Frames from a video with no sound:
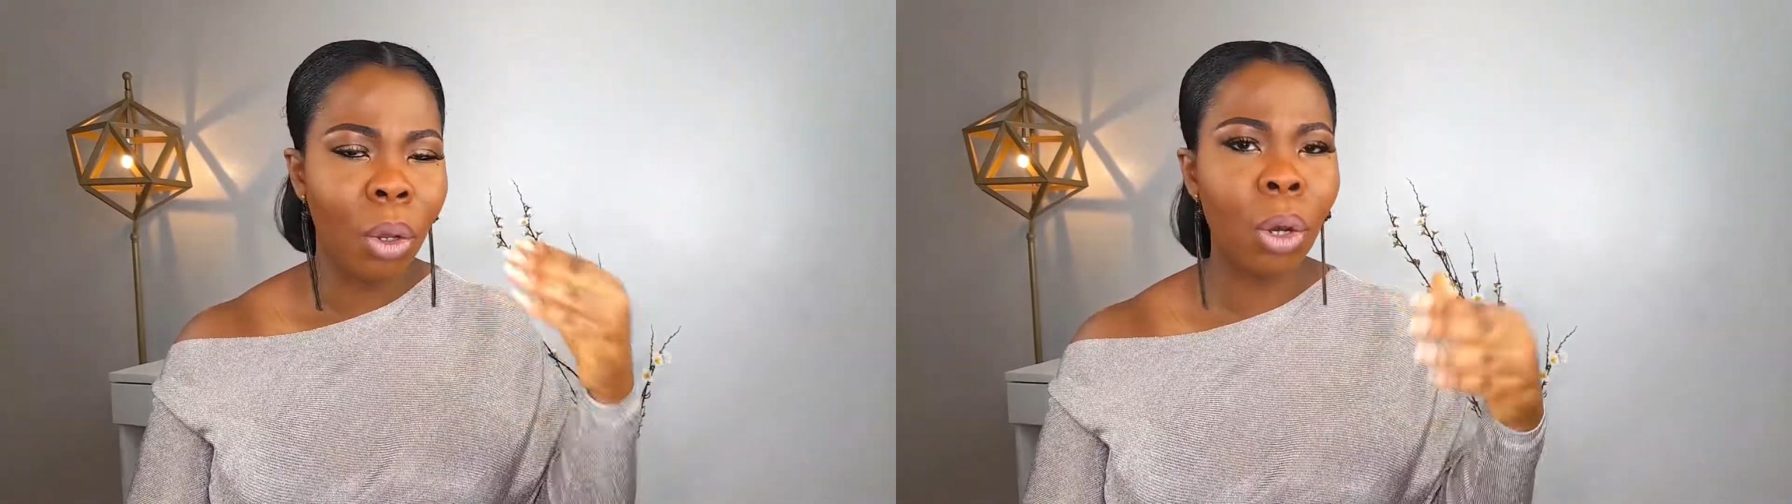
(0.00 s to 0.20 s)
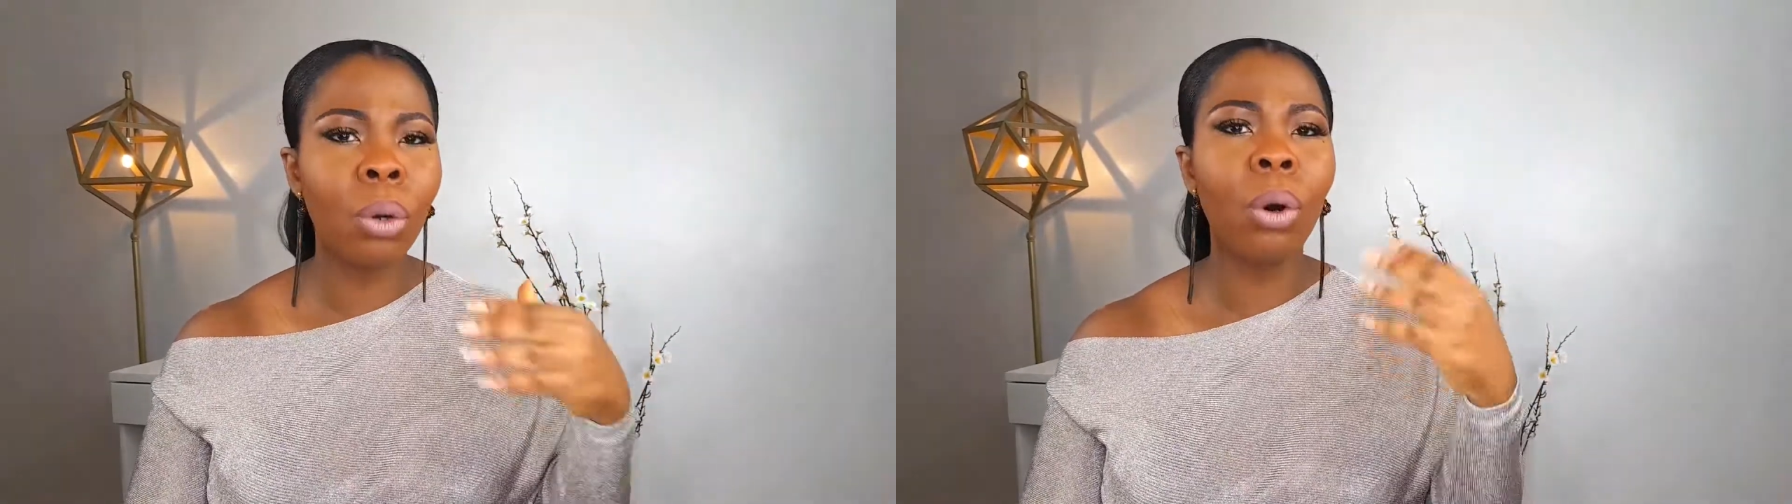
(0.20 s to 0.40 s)

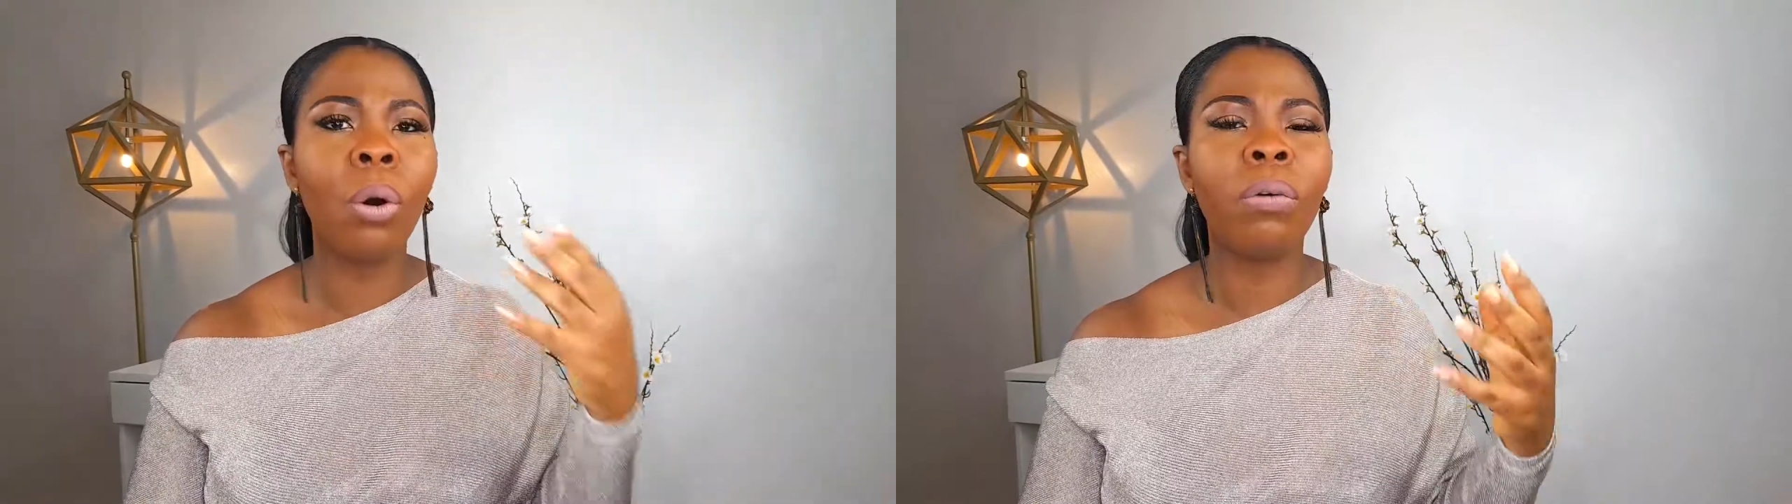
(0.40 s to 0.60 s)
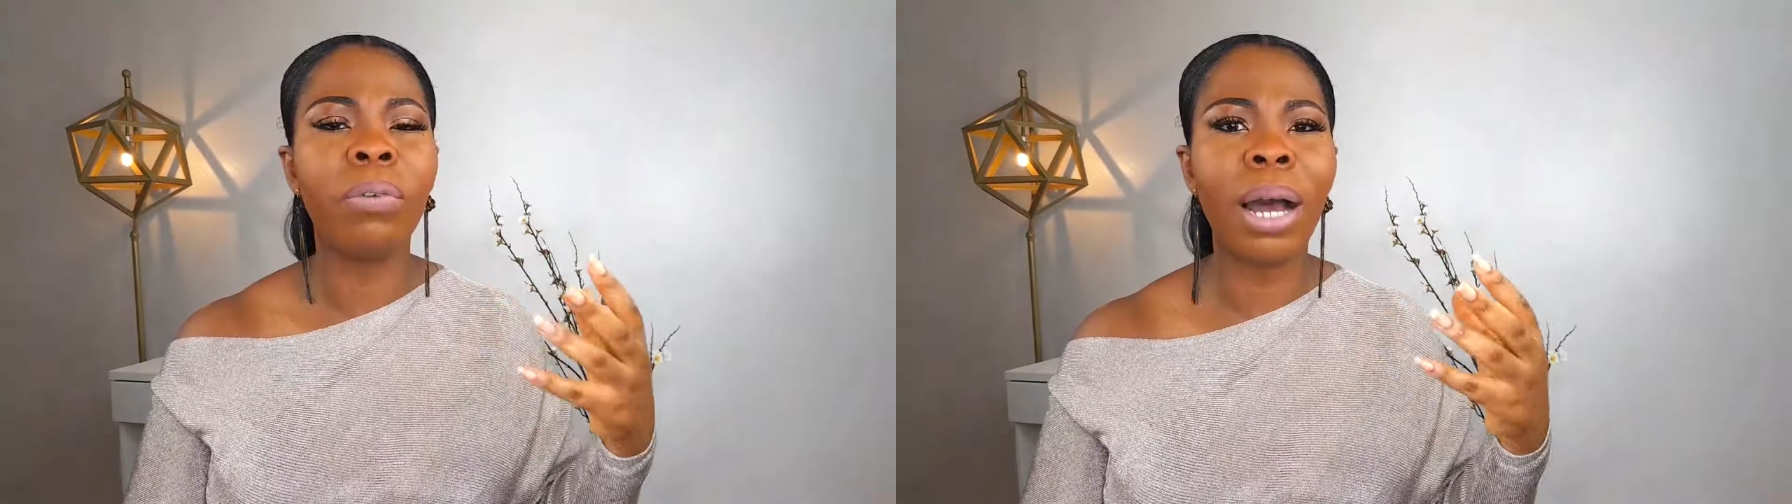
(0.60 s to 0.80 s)
go
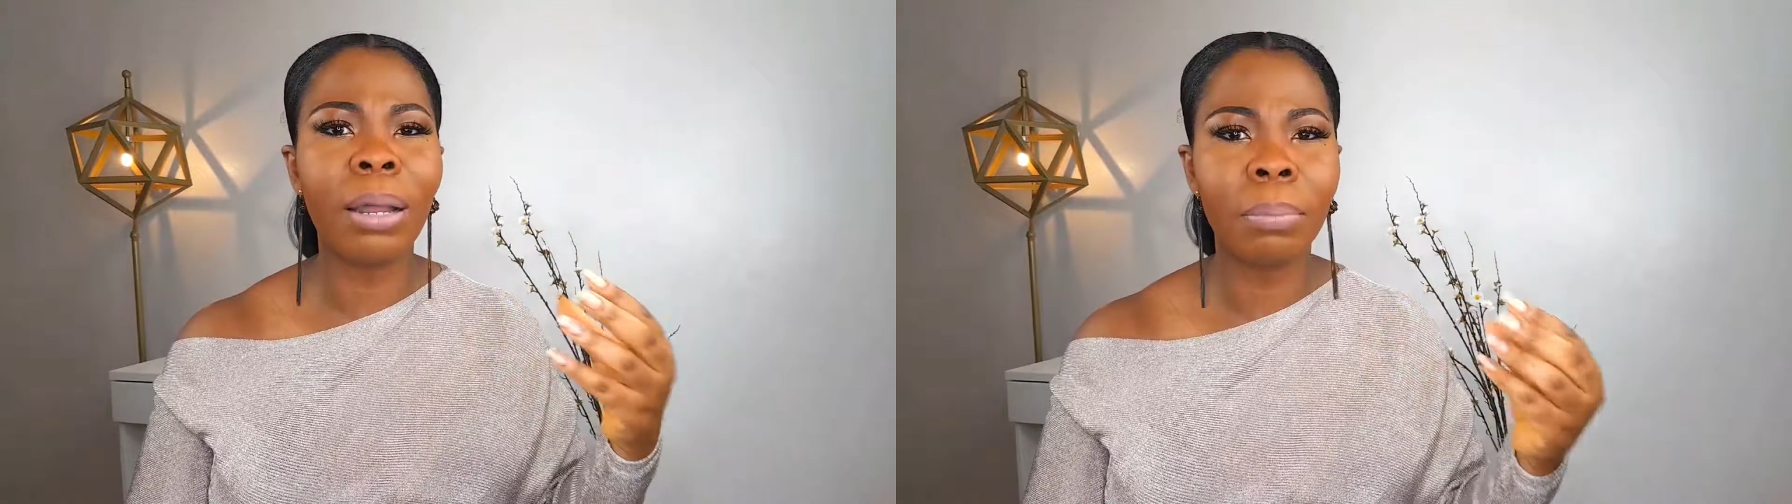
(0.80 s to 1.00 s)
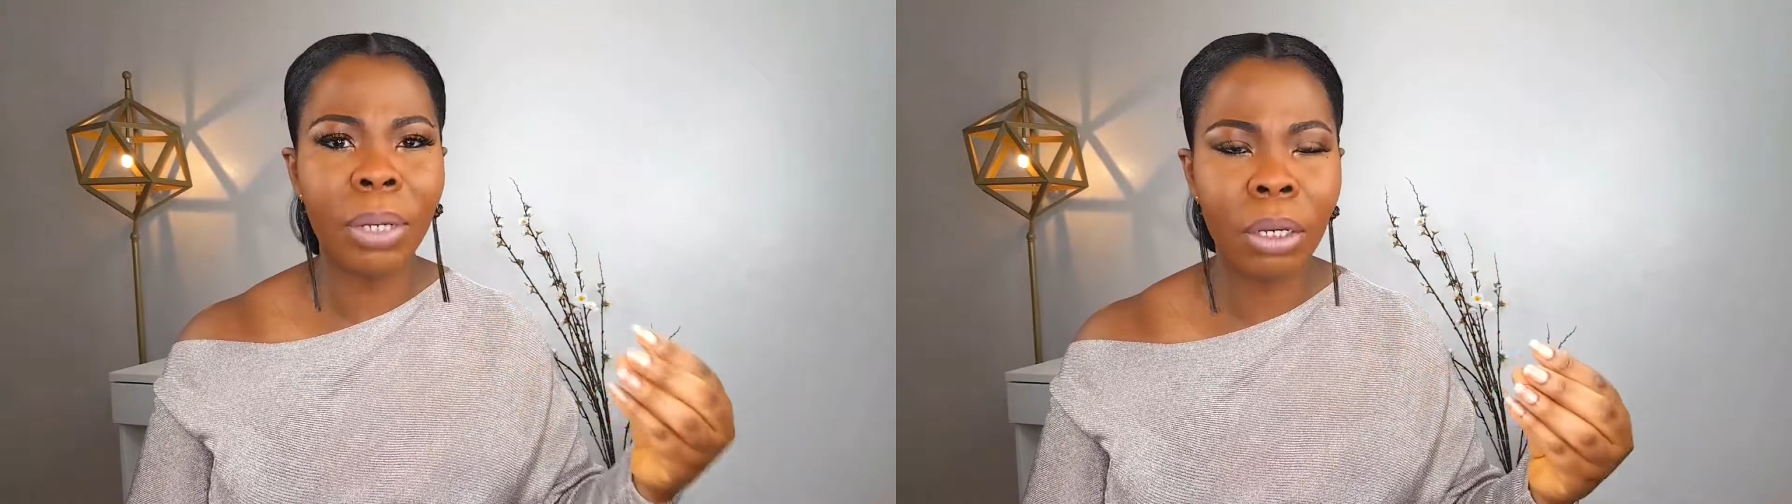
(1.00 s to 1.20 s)
over
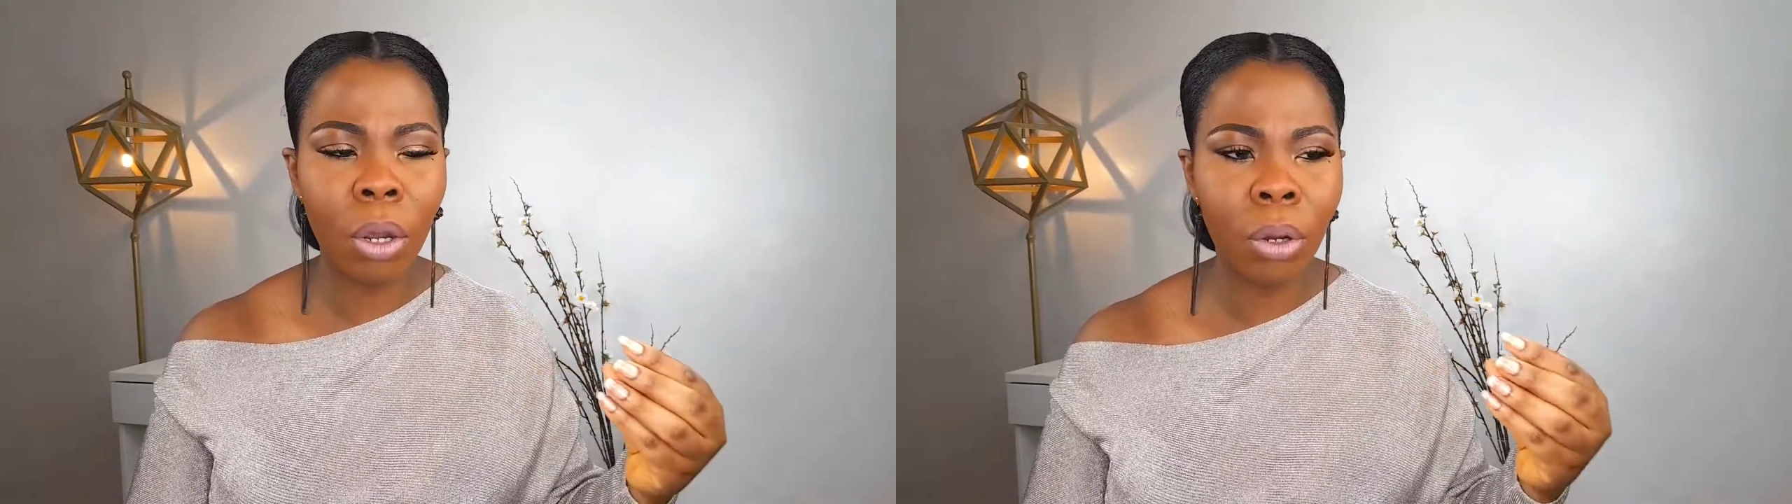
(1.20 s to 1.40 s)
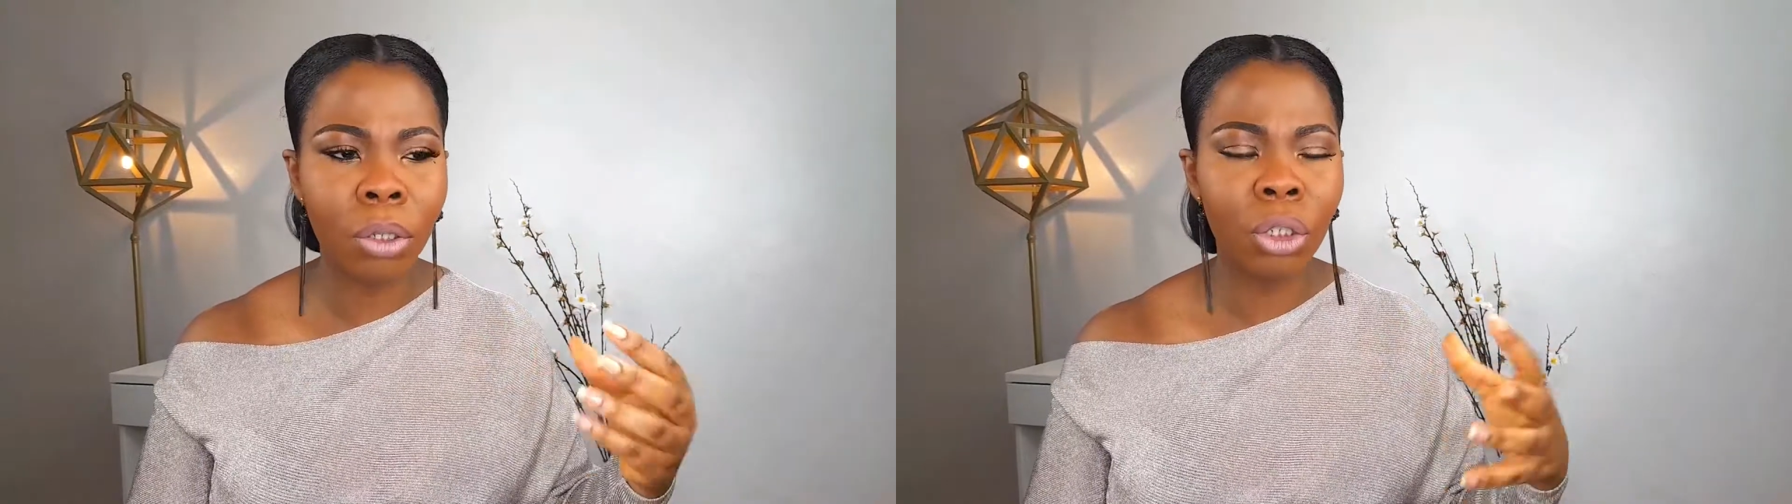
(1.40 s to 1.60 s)
and
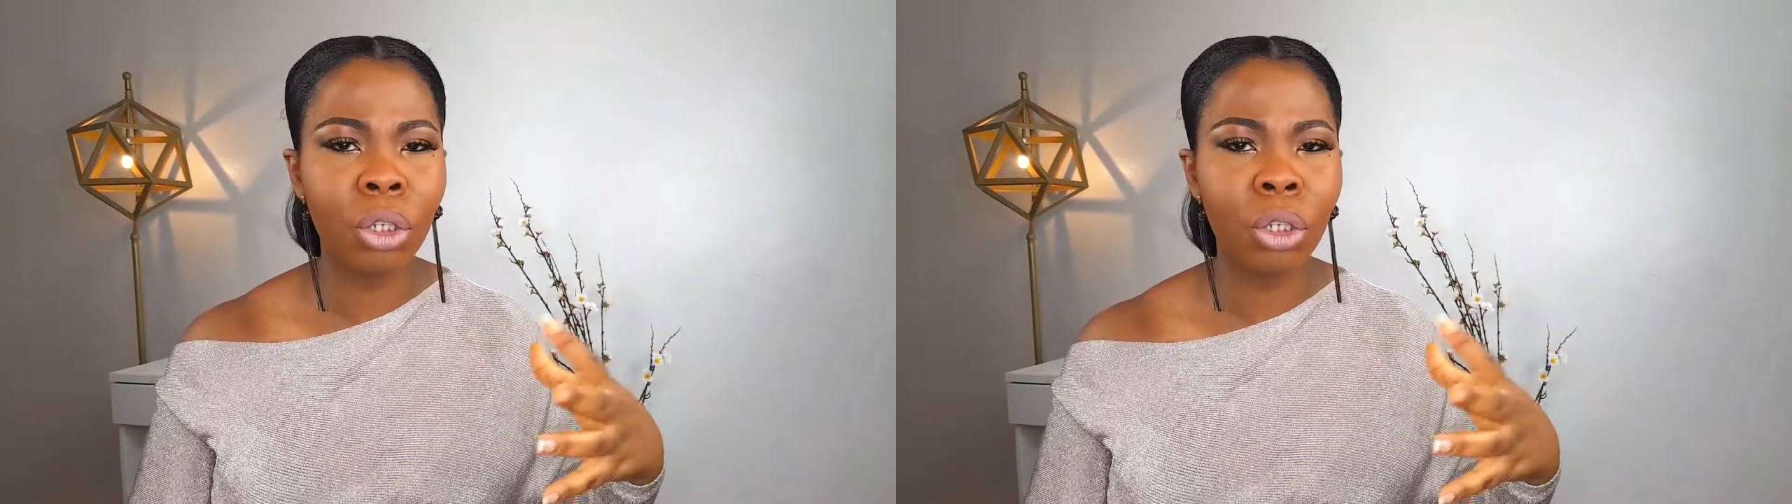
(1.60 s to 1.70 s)
beyond.